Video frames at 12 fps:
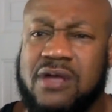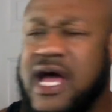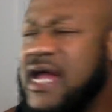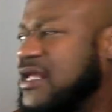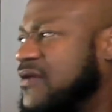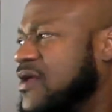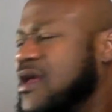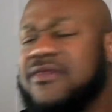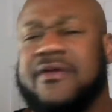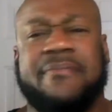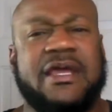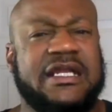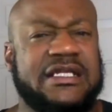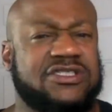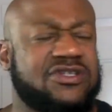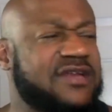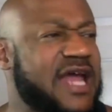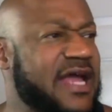I give. The
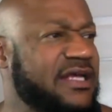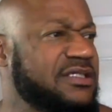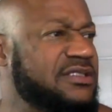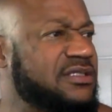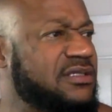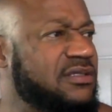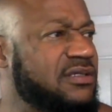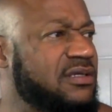amenities are nice.